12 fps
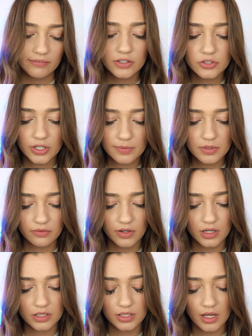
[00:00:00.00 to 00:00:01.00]
Favorite scripture
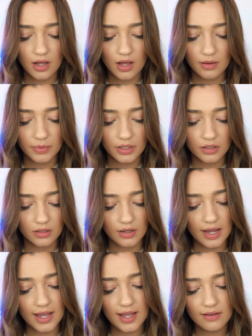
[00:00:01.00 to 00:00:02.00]
verse?
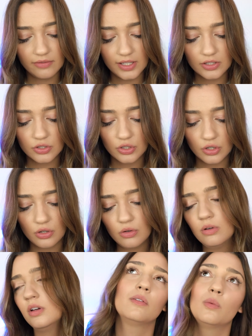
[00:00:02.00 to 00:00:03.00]
I have like
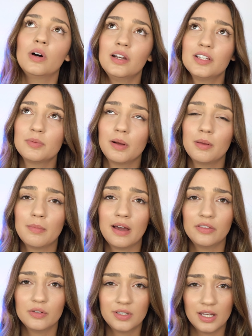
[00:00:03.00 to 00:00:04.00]
two. One is probably
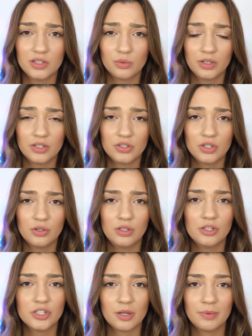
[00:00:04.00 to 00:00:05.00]
Matthew 10:22.
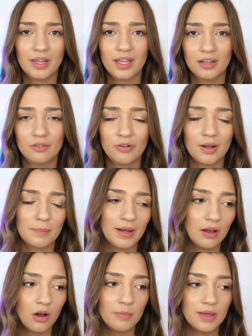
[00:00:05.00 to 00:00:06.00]
Ye shall be hated
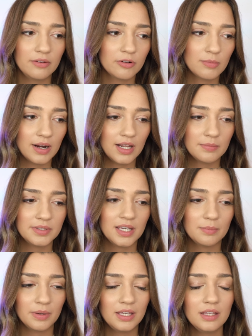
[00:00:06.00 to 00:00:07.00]
by all men for my name's
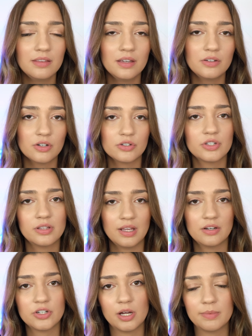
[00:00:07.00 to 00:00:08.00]
sake, but he that endures to
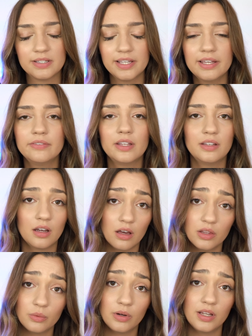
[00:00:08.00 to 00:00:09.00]
the end shall be saved. And the
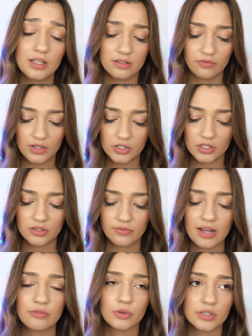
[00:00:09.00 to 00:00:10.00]
other one is Ephesians
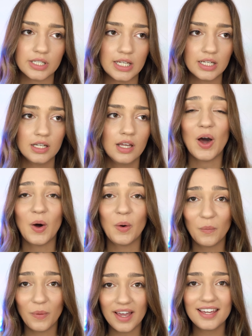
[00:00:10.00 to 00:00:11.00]
5:14.
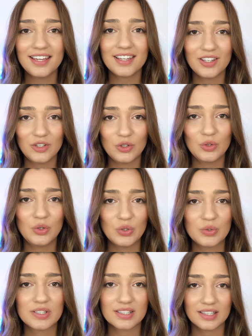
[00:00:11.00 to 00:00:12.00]
Awake, you
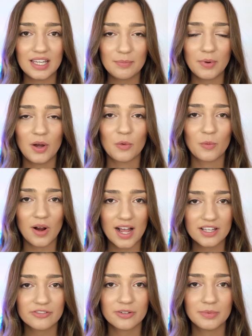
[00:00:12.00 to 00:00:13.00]
who sleep,
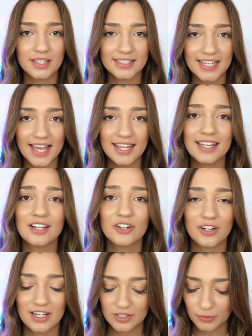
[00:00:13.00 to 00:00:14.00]
arise from the dead, and
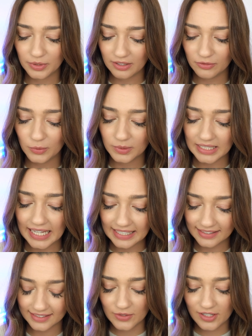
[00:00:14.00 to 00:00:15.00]
Christ will give you light.
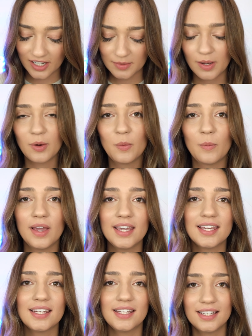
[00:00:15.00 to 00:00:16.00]
So it talks about
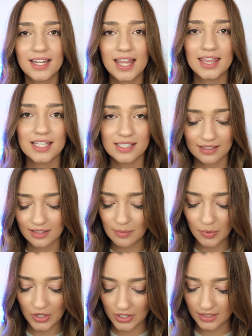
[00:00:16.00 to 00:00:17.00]
awakening the
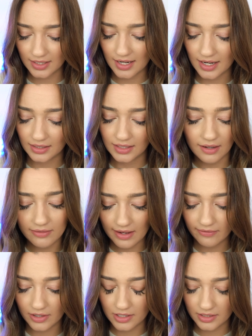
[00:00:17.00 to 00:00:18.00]
sleepers, and I love
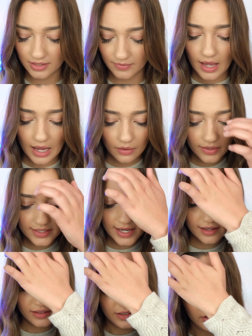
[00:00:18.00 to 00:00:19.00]
that verse. How
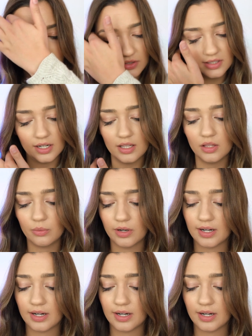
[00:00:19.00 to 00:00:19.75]
exactly do you study the